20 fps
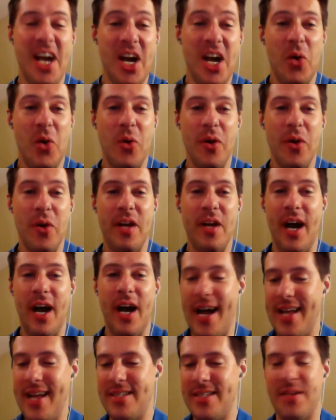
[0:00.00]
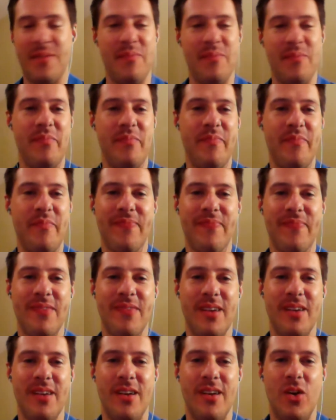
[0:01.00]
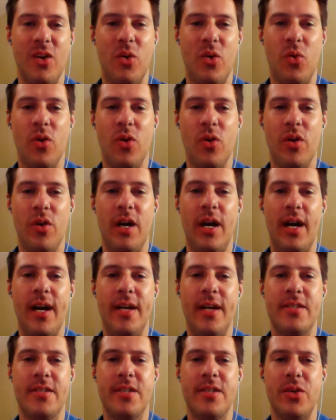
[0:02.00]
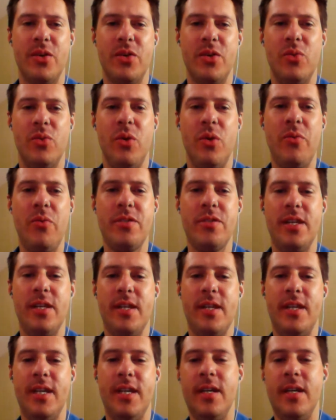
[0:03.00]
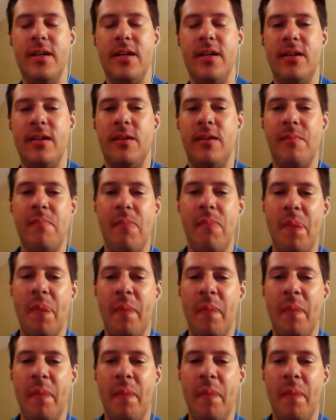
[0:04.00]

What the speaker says: or not, or not. So what was the deal?